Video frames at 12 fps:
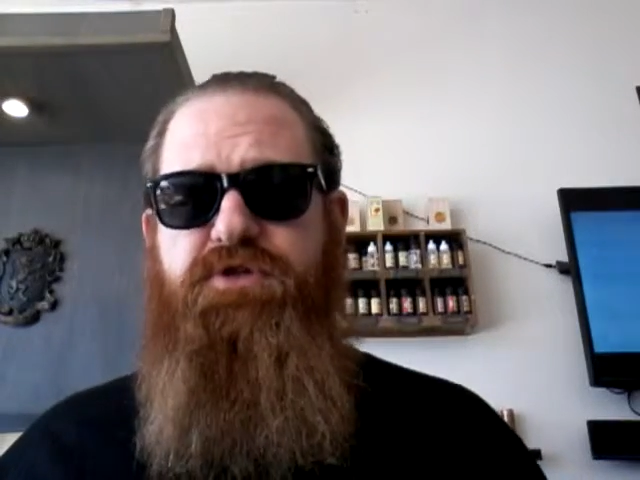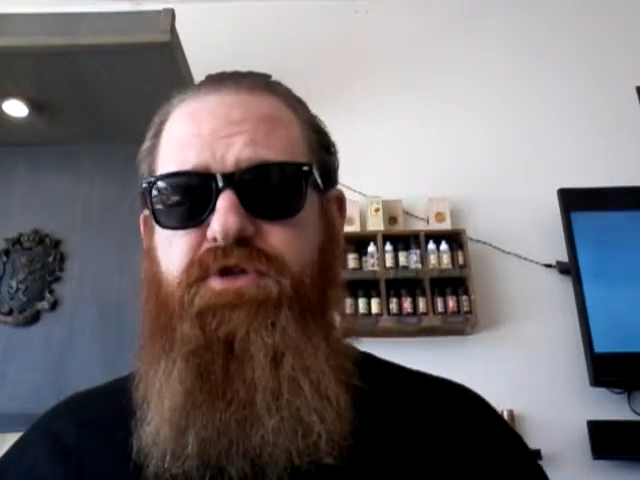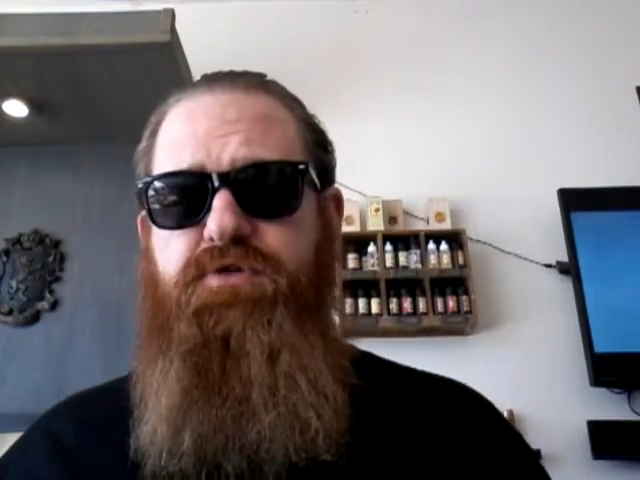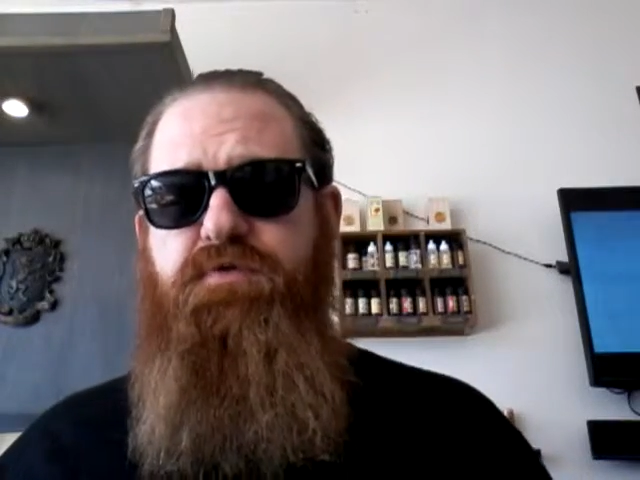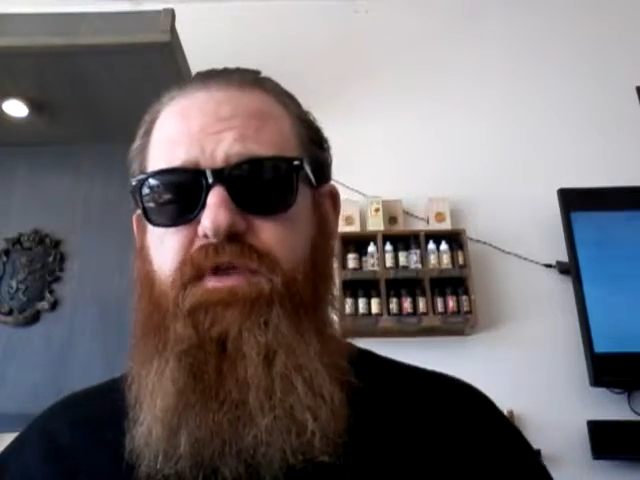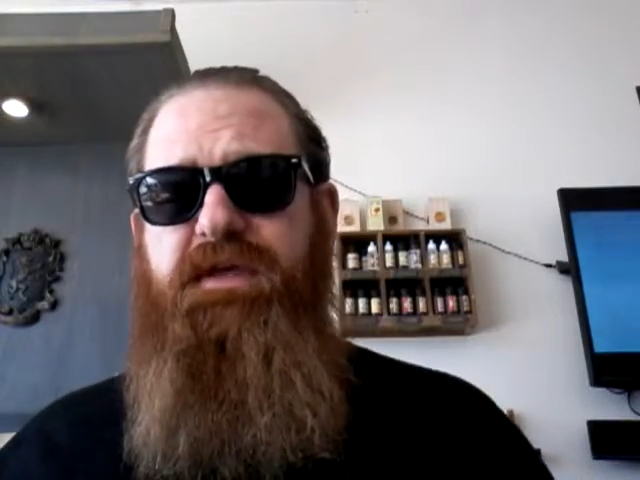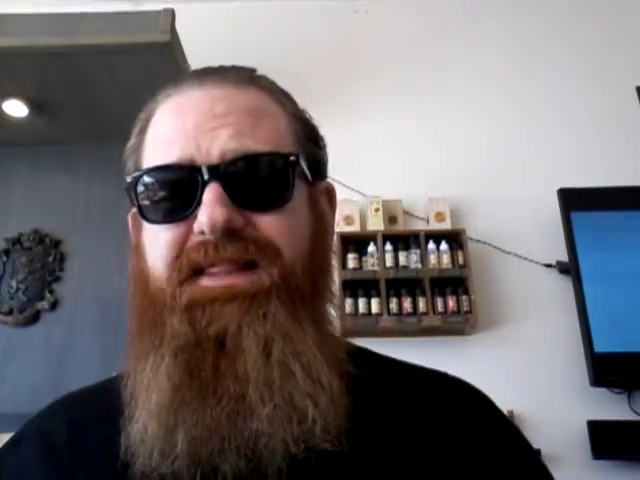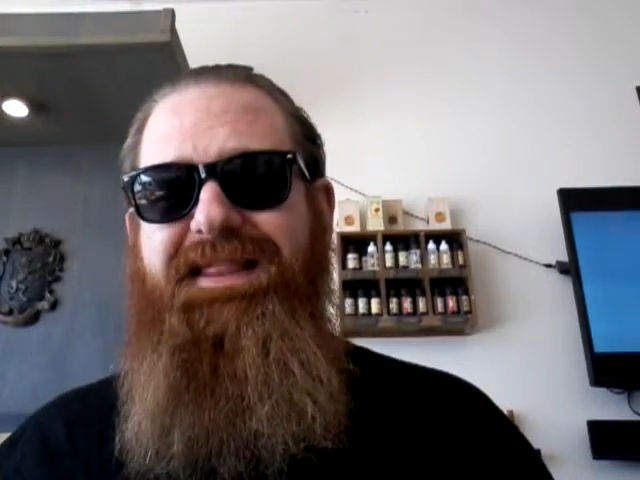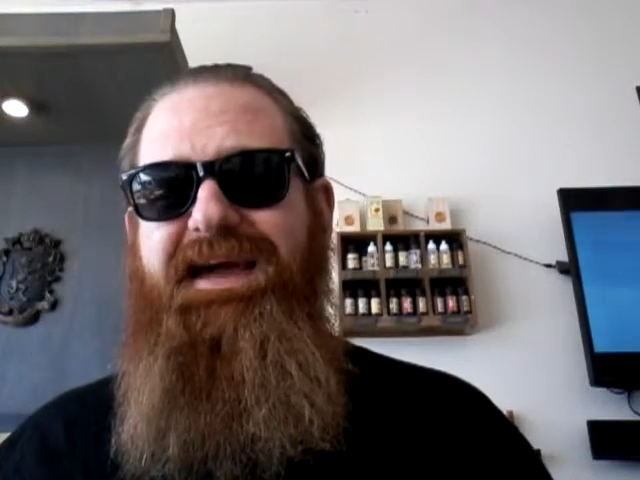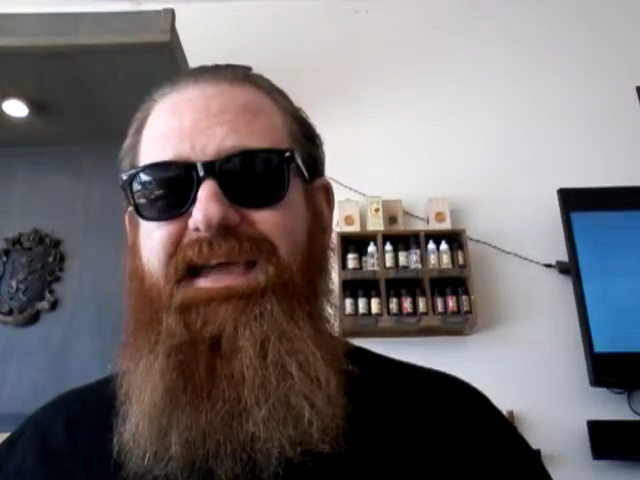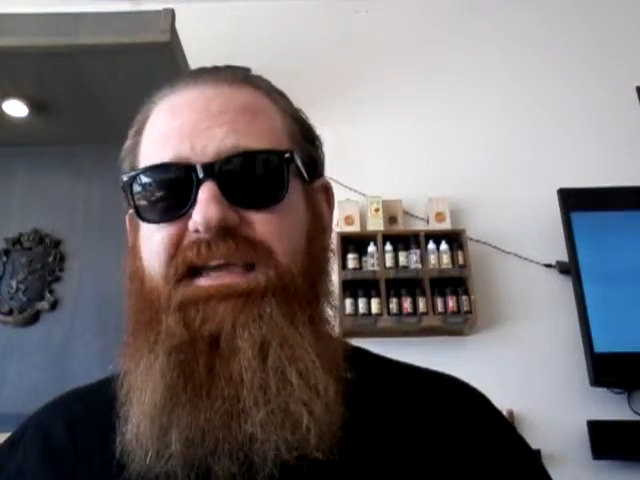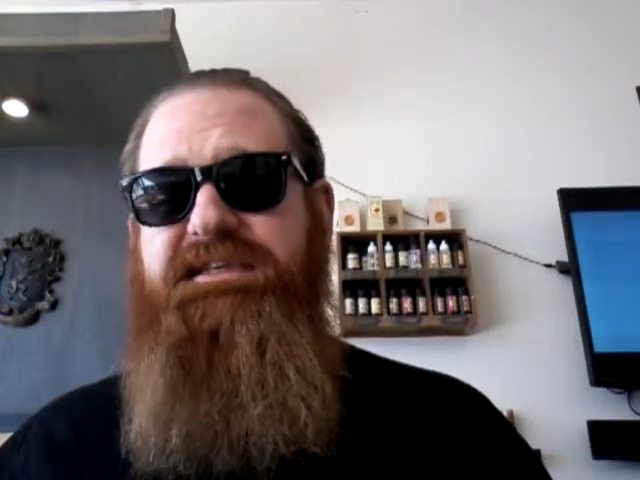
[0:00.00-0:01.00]
to you the
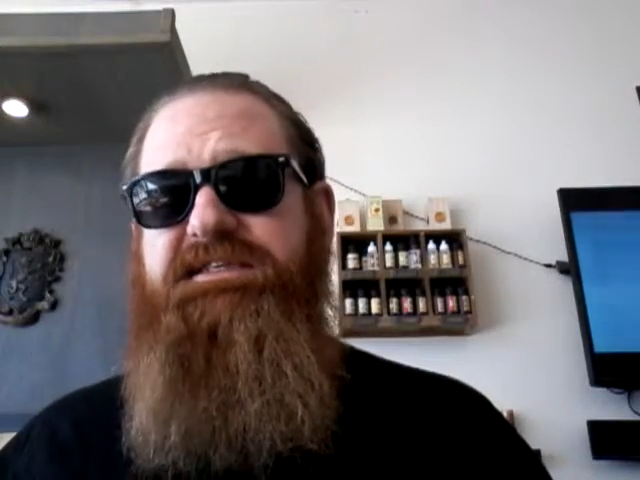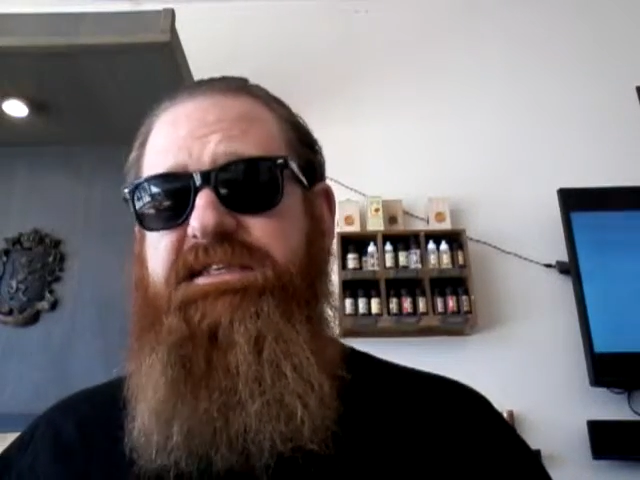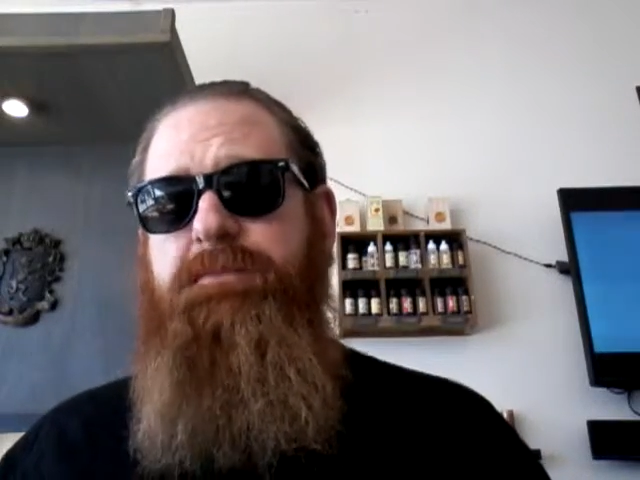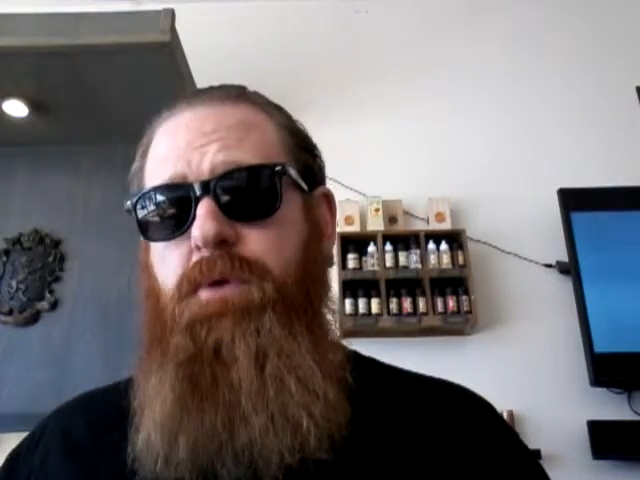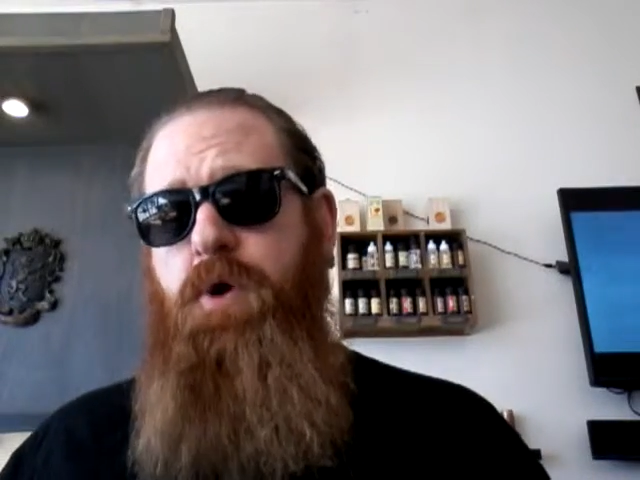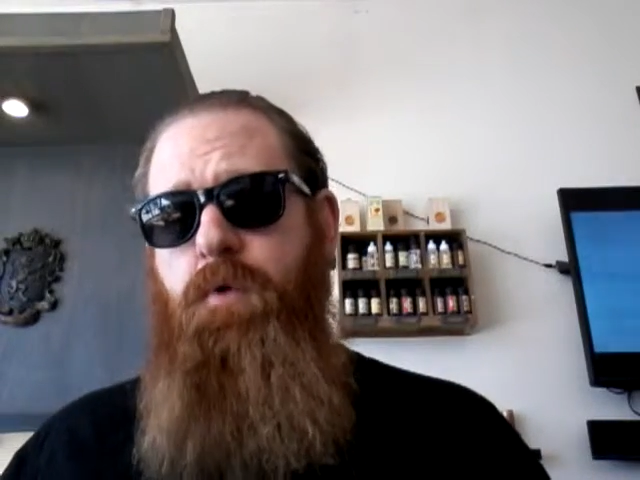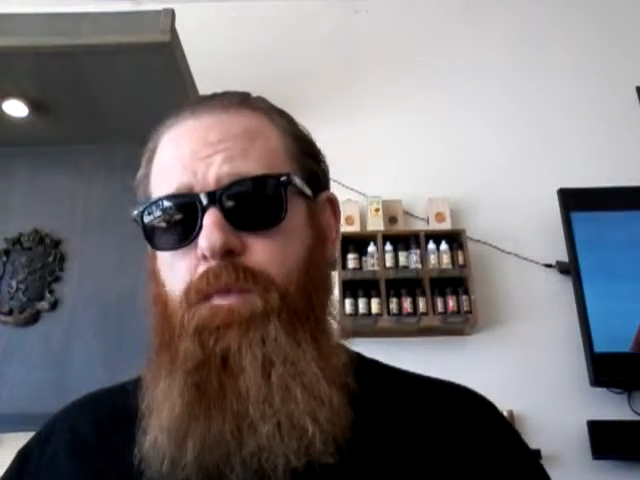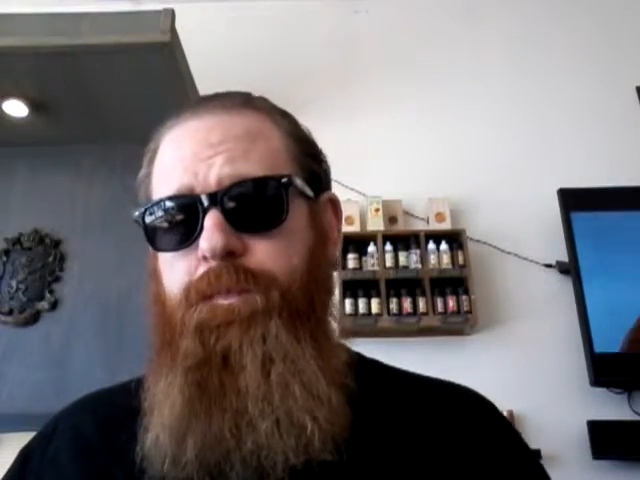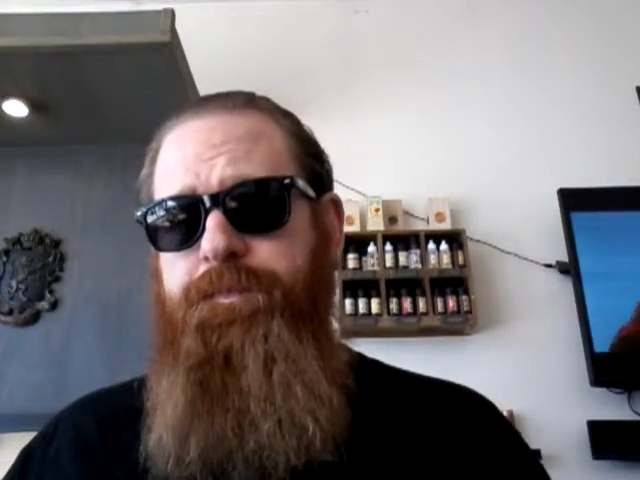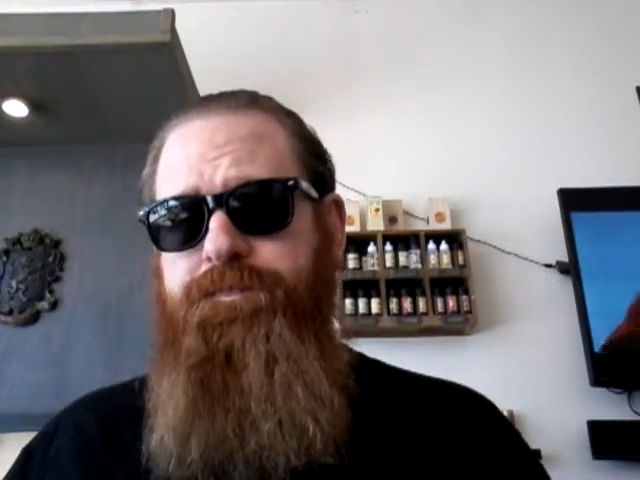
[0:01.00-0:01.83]
Laissimo.